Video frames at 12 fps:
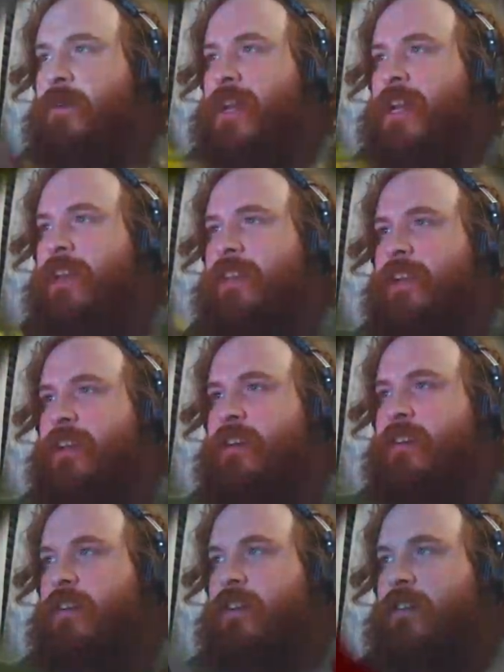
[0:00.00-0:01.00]
way down
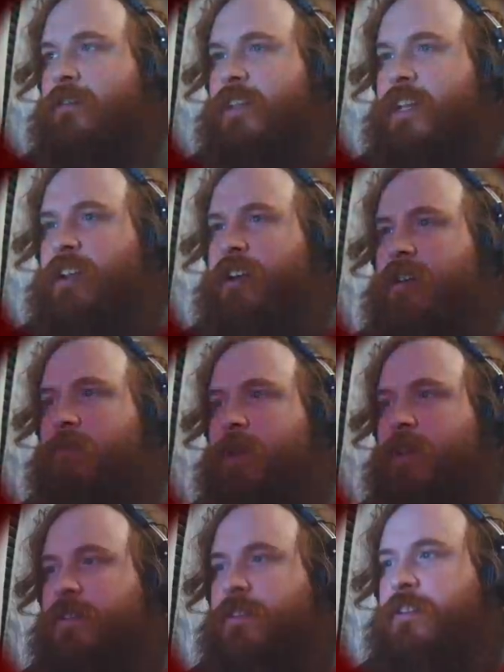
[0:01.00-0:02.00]
there? I don't see any other
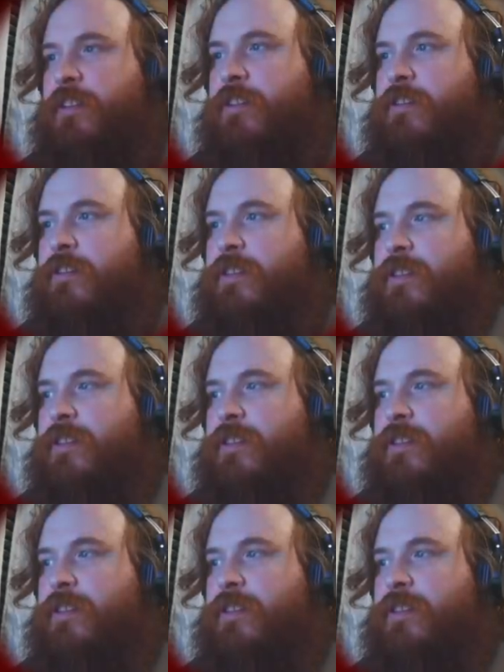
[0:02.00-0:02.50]
puzzles, do you?